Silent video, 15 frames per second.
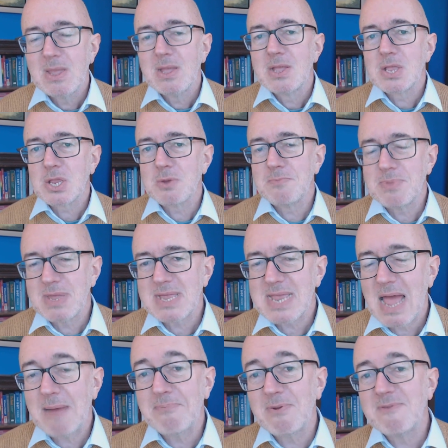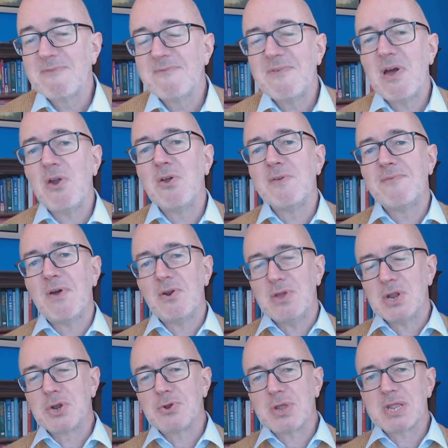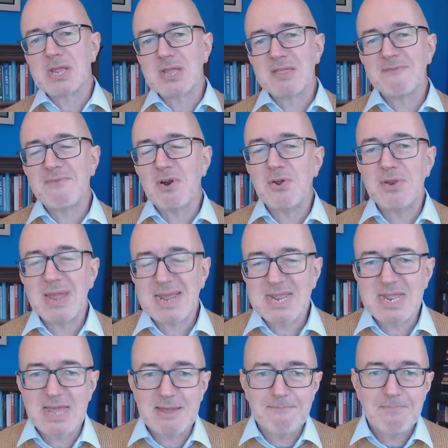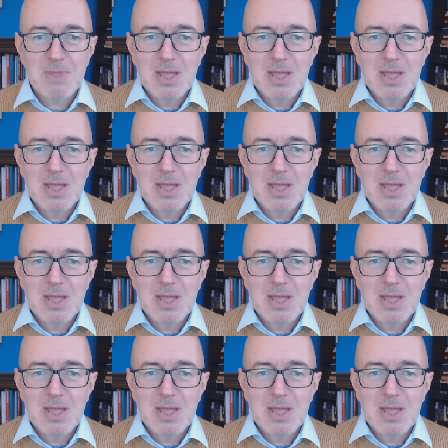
something's happened very, very interesting the very next day